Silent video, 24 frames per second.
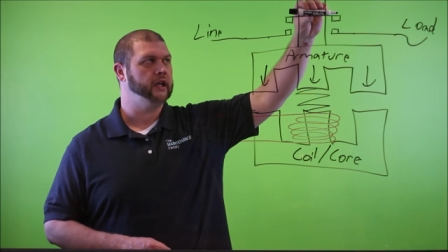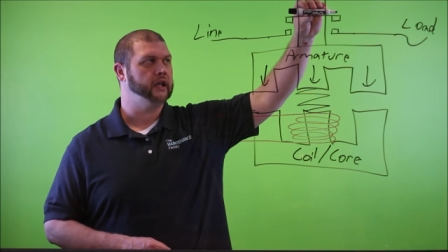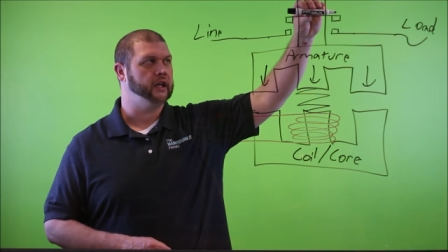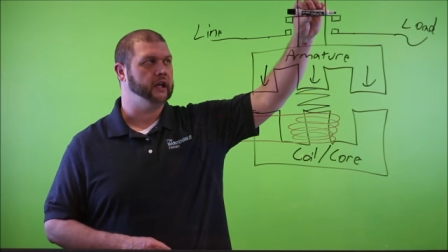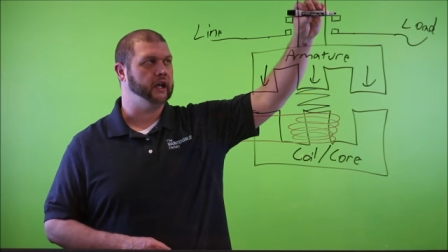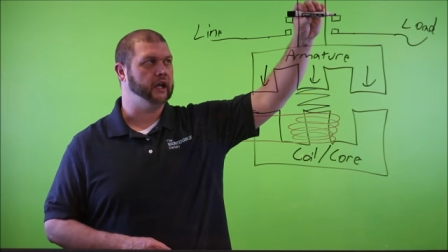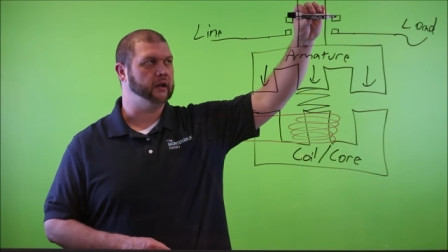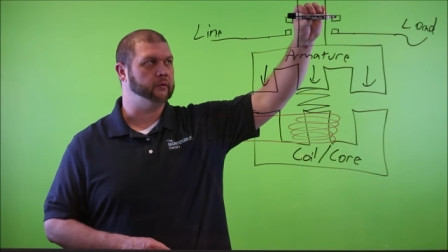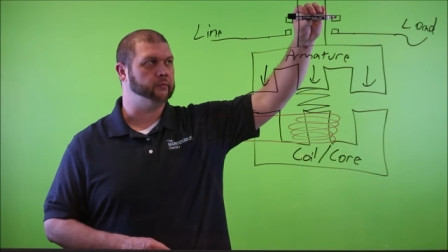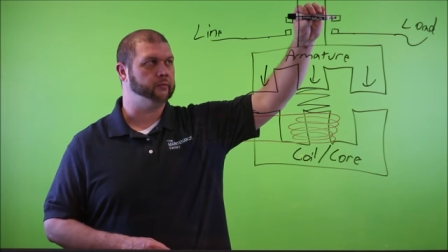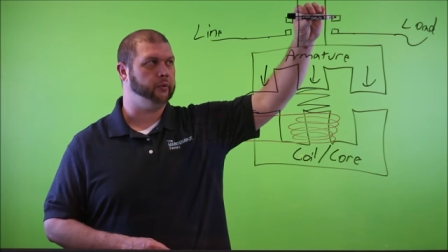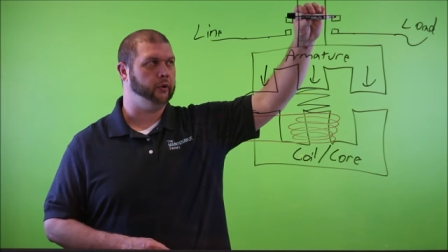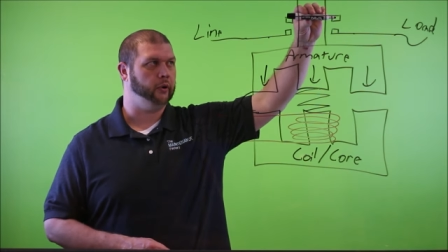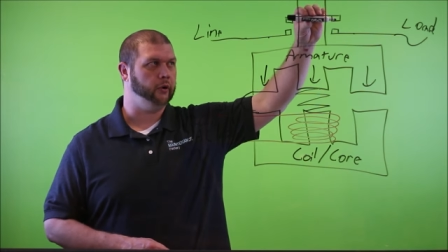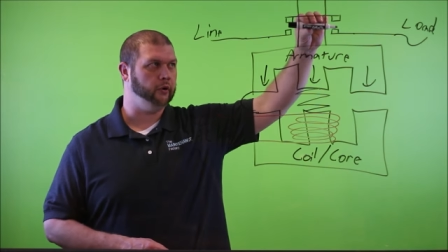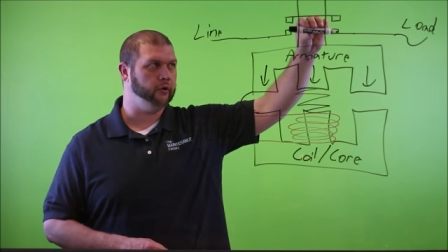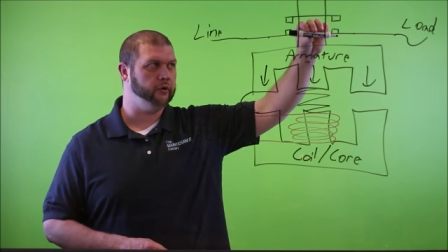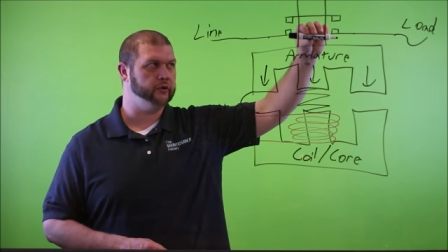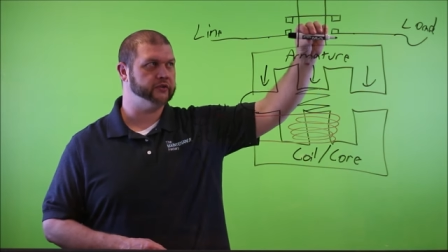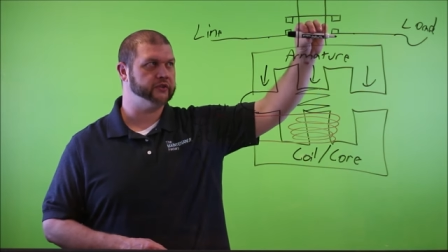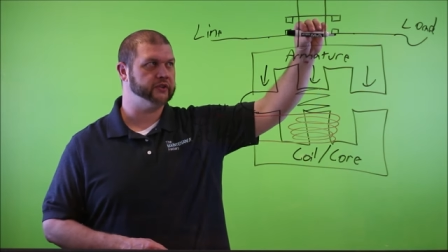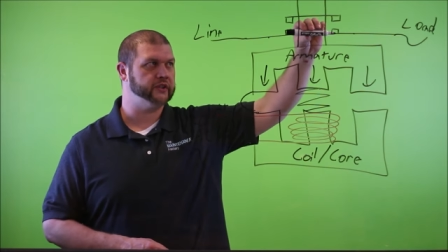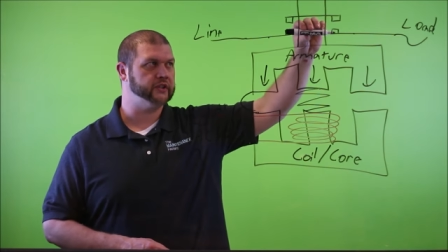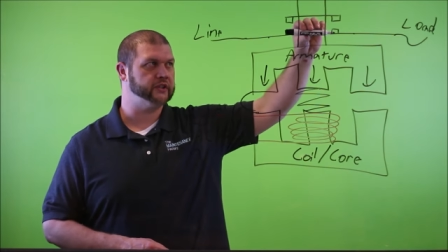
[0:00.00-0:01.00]
it
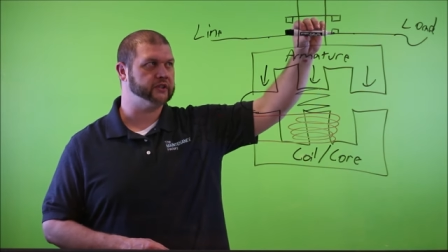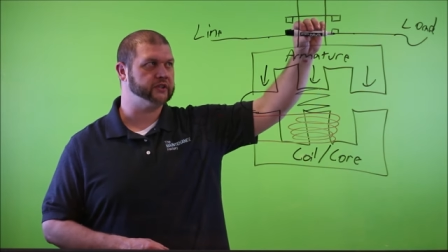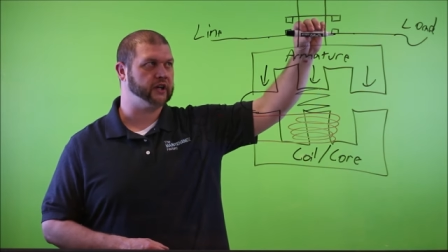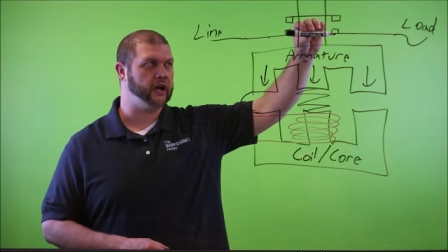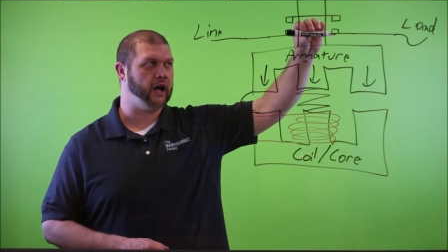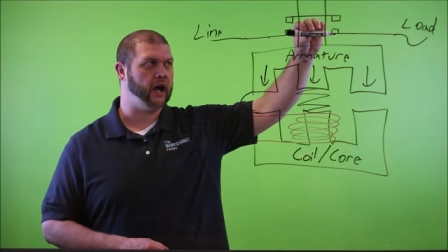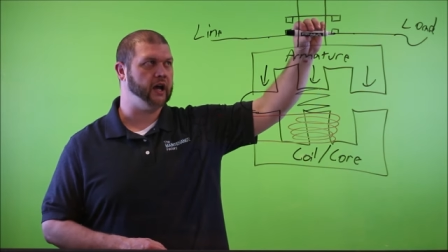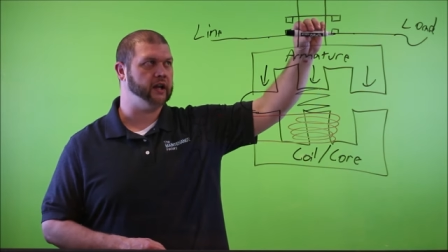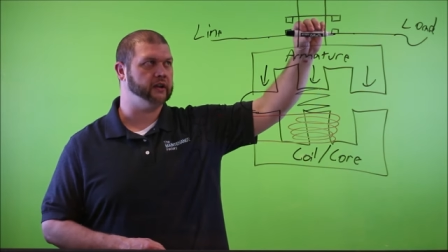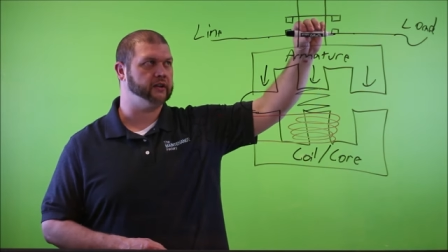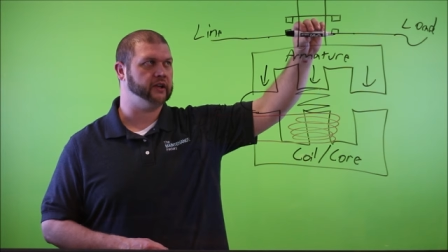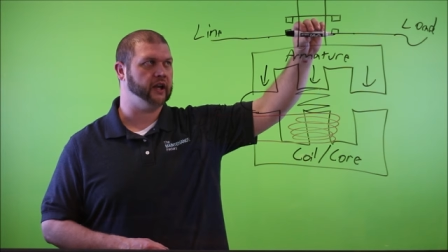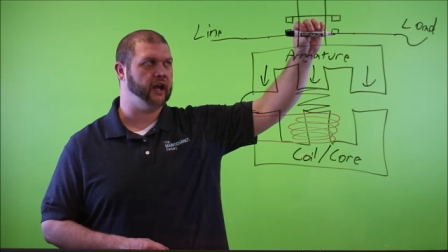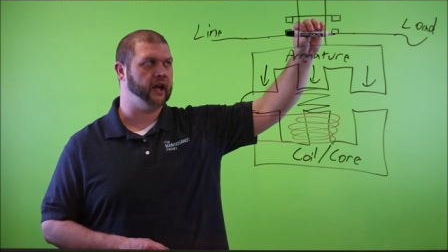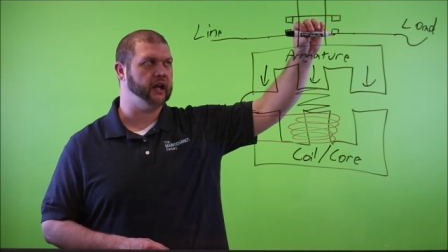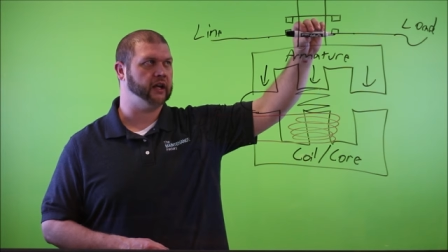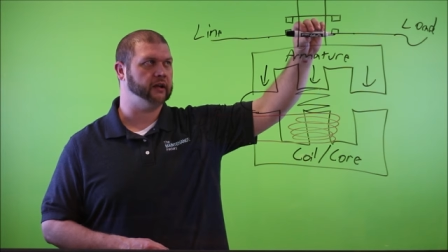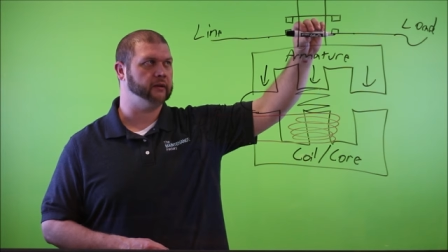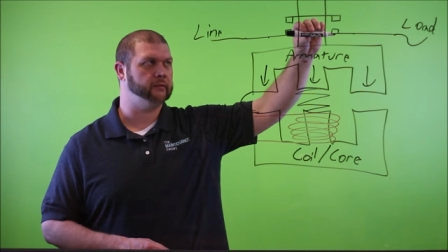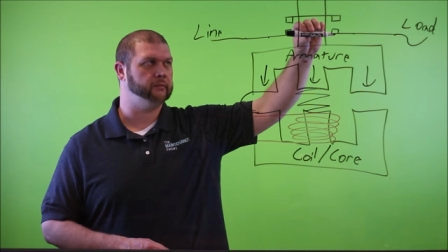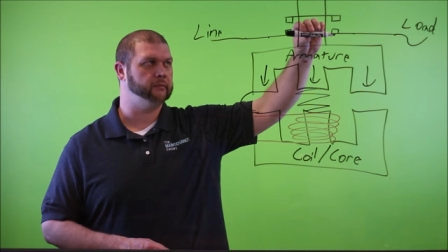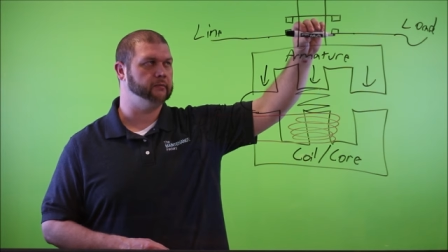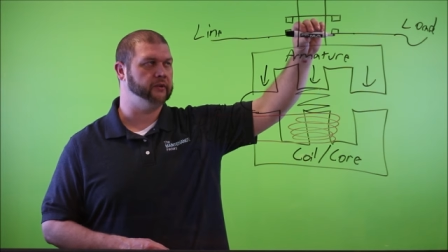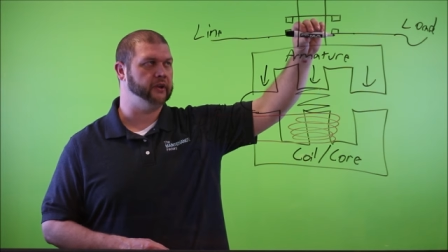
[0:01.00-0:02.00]
pulls this
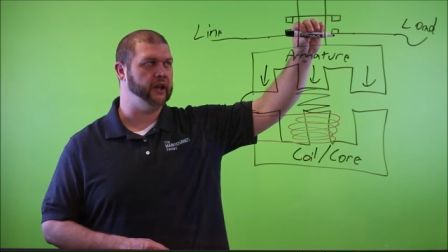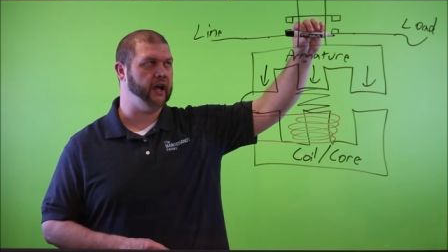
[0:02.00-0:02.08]
contact